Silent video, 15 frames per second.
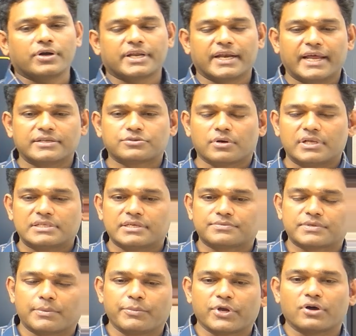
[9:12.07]
a natural
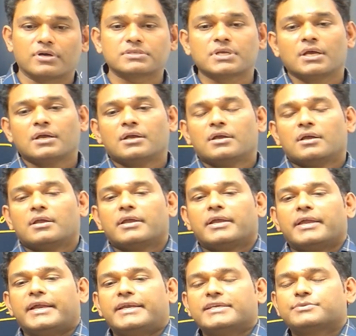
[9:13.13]
gypsum, because
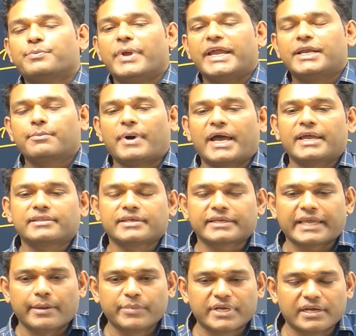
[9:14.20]
it is made by the
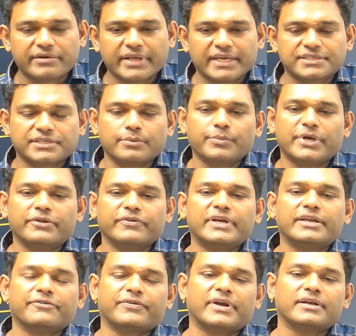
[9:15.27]
chemical reaction between
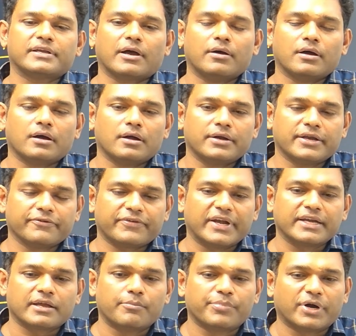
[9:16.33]
different
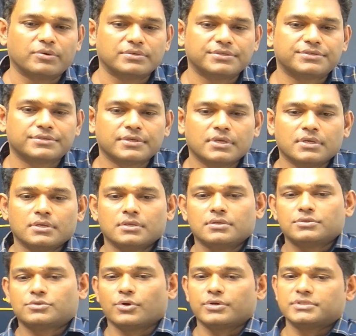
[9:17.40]
compounds.
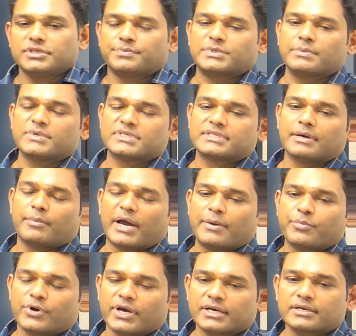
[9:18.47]
So gypsum is the
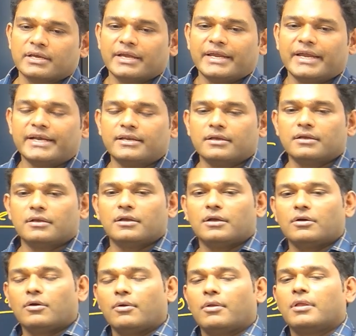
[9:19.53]
byproduct.
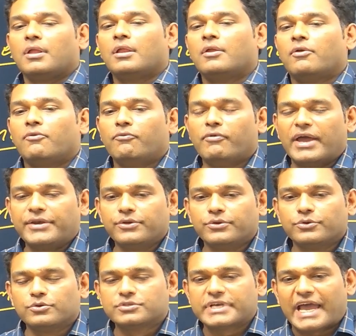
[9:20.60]
When you
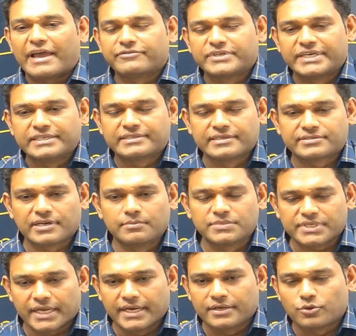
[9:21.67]
use FGD systems
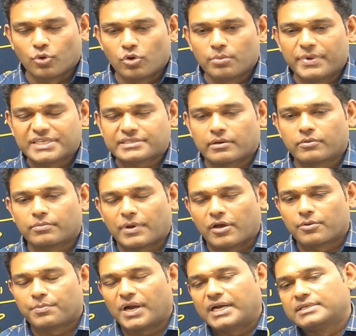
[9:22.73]
in coal-based thermal power
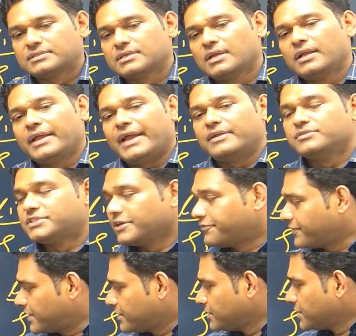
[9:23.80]
plants, and
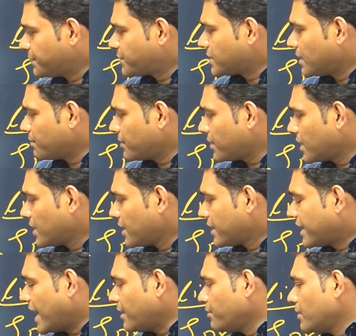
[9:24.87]
gypsum
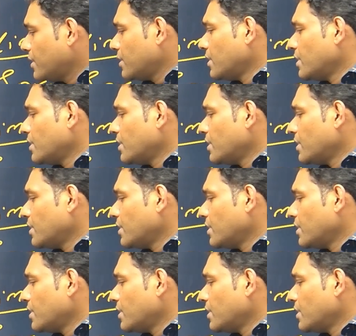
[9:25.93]
can